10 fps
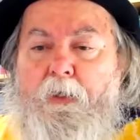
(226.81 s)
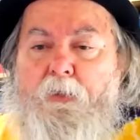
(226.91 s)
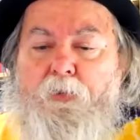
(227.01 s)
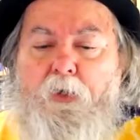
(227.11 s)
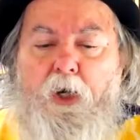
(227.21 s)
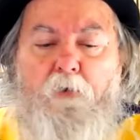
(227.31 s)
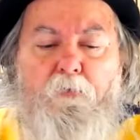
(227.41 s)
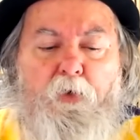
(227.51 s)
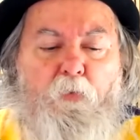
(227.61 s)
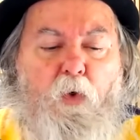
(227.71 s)
So
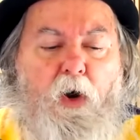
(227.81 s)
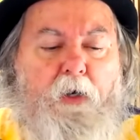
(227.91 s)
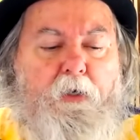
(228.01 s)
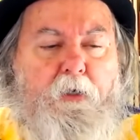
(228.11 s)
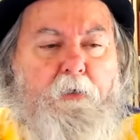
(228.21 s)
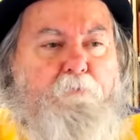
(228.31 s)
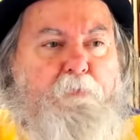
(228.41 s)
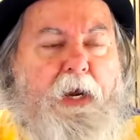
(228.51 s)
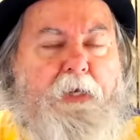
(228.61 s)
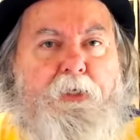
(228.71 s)
carefully walk
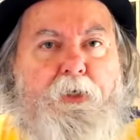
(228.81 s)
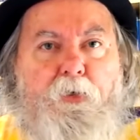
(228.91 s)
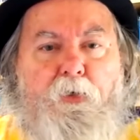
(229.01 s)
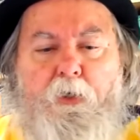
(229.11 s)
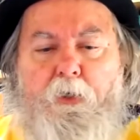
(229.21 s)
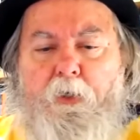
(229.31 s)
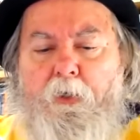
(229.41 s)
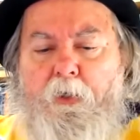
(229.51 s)
back to your hood.